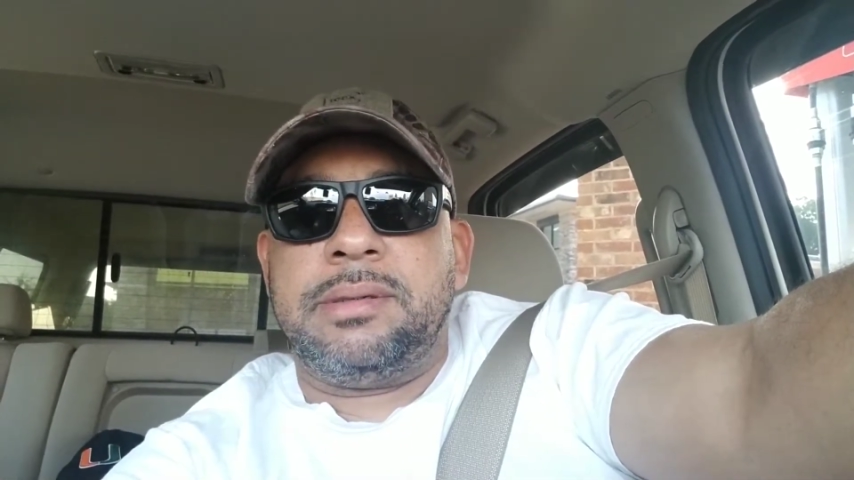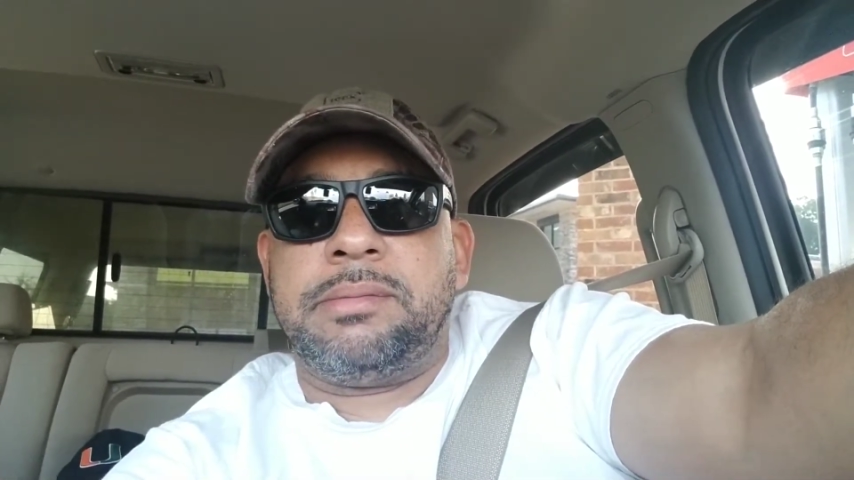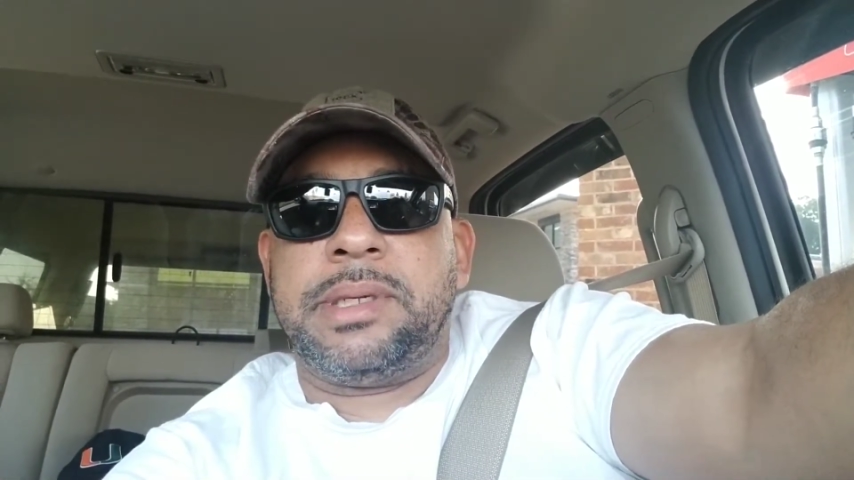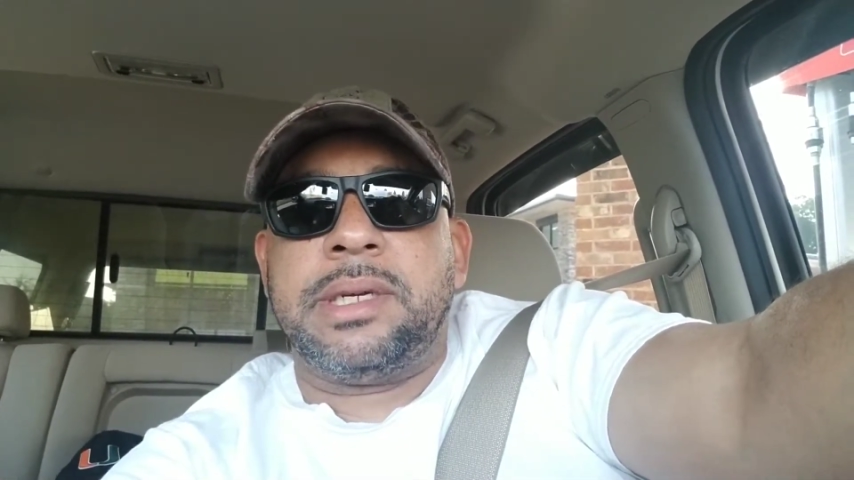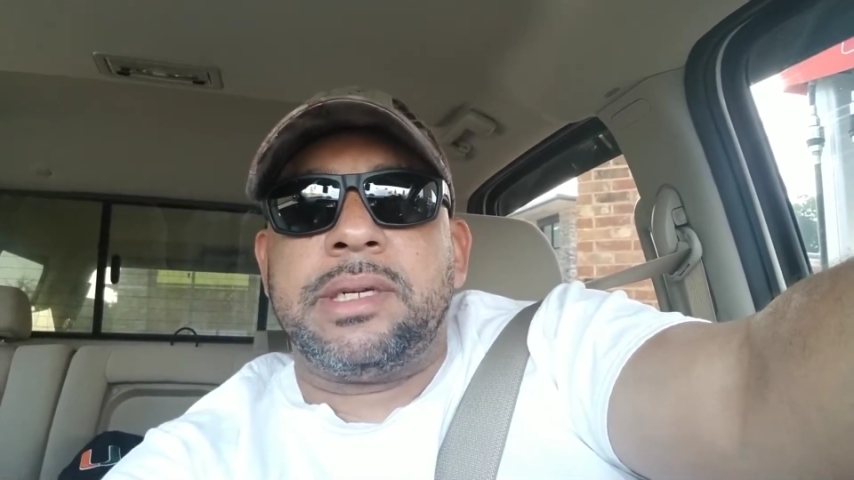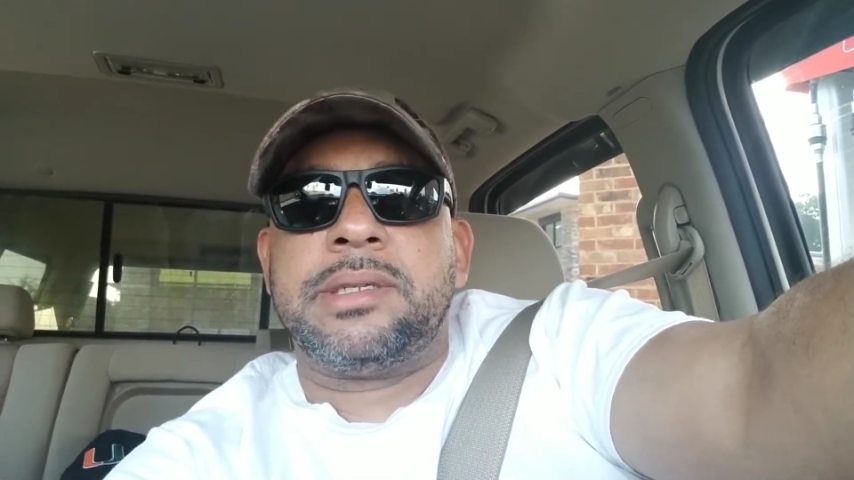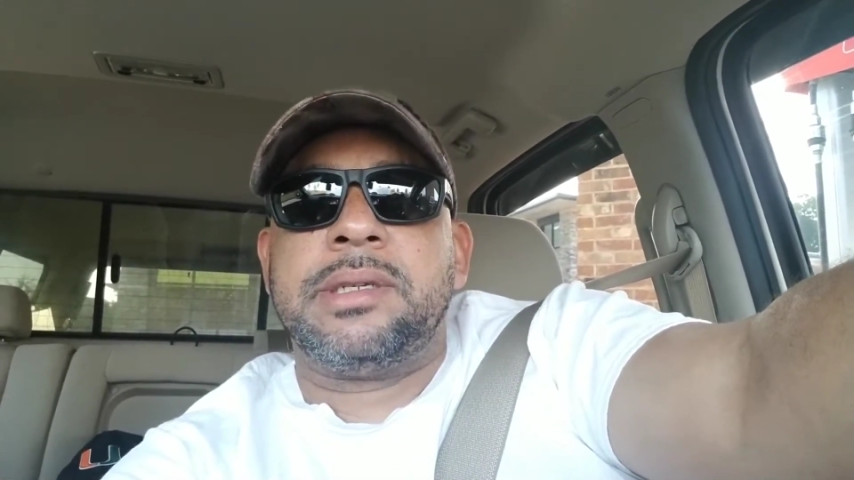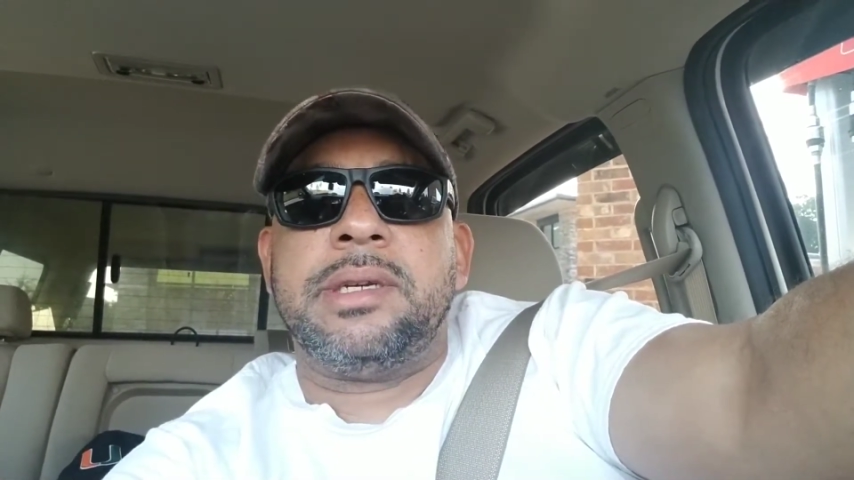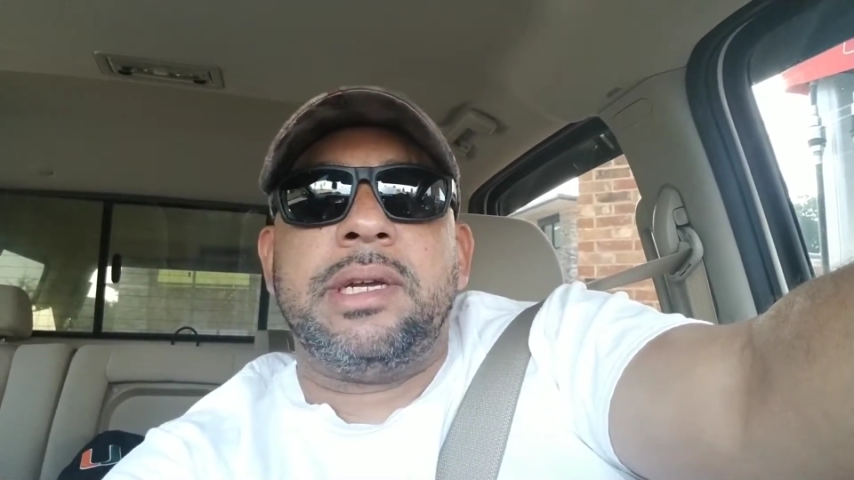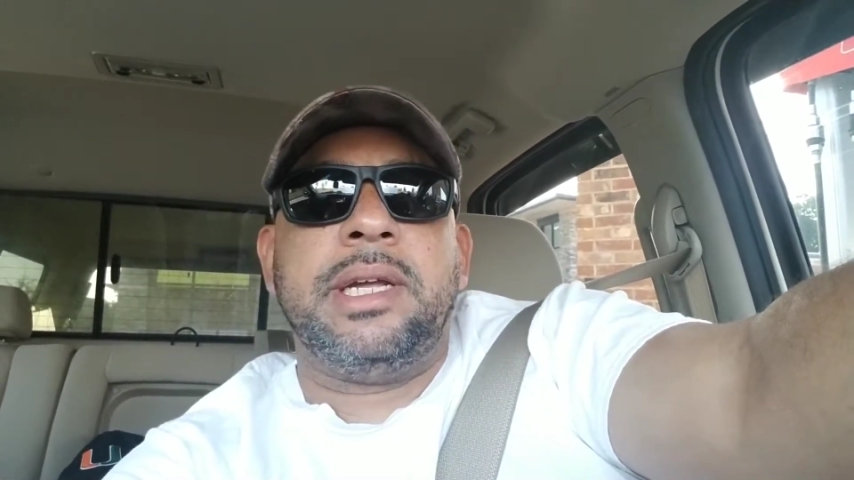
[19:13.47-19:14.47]
Because
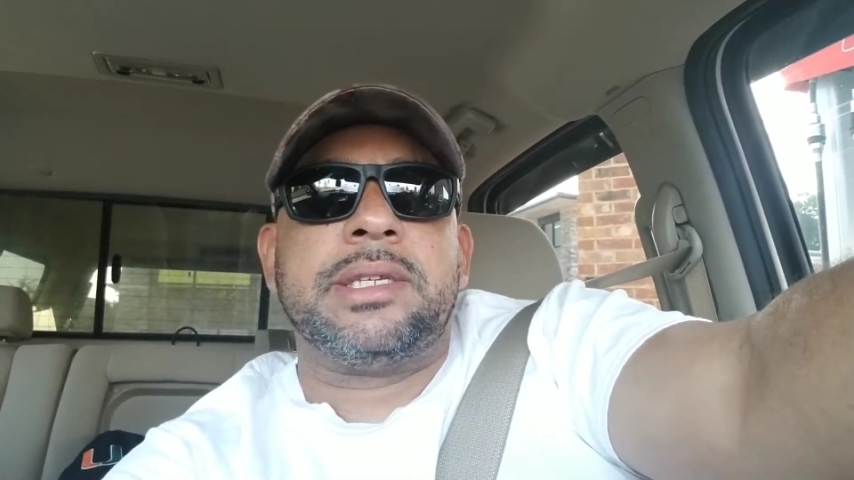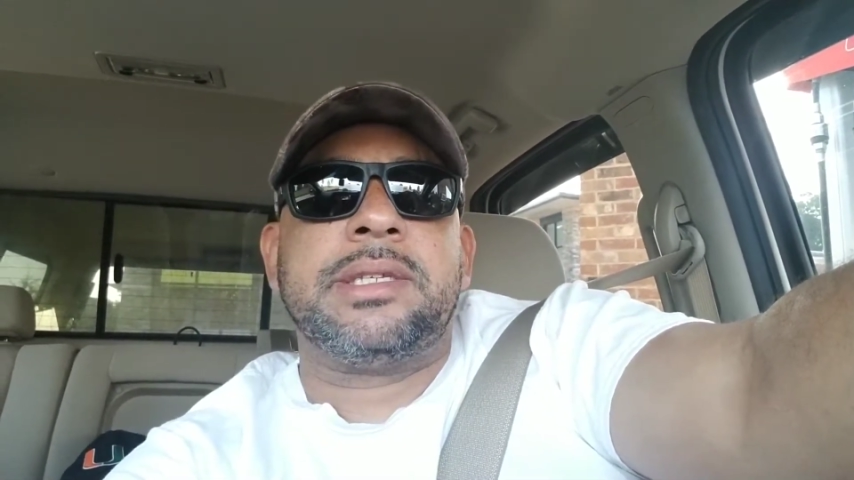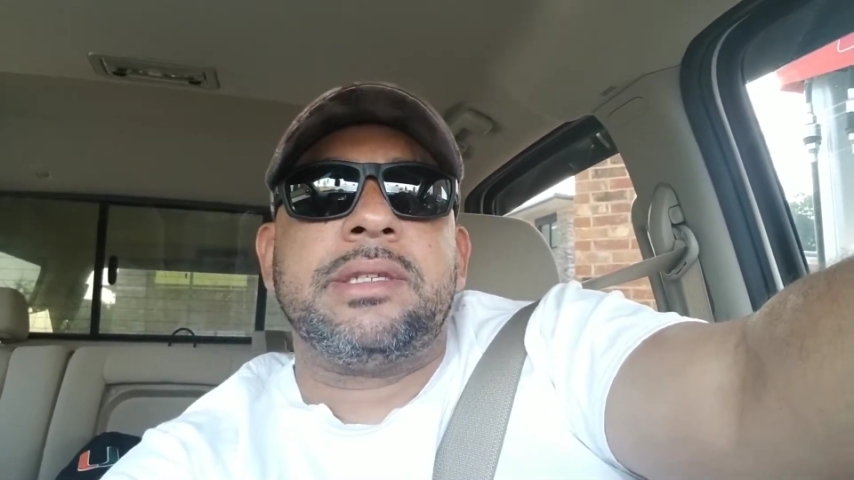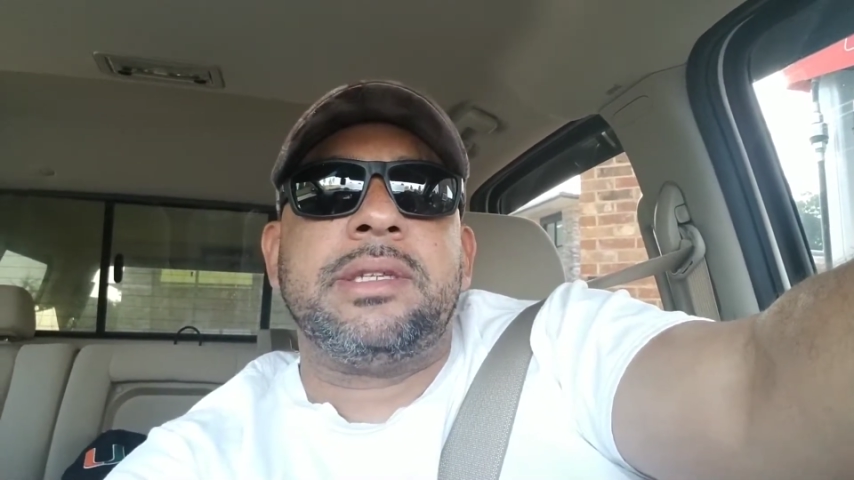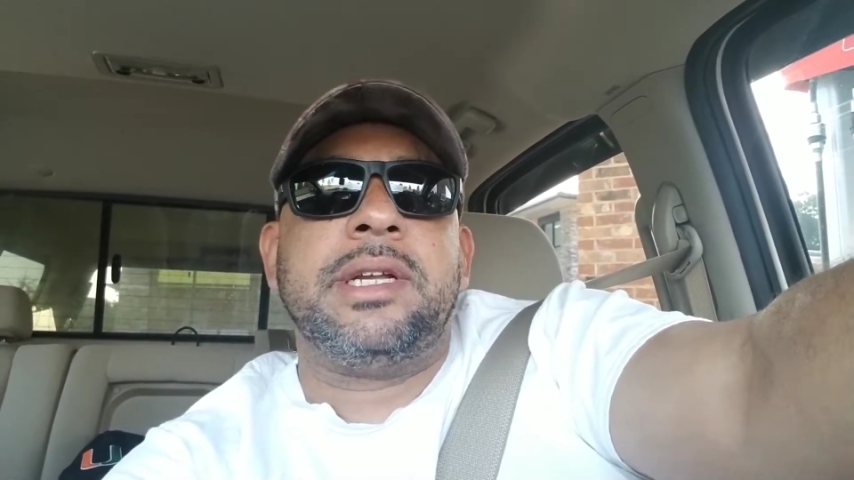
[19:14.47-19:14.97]
it's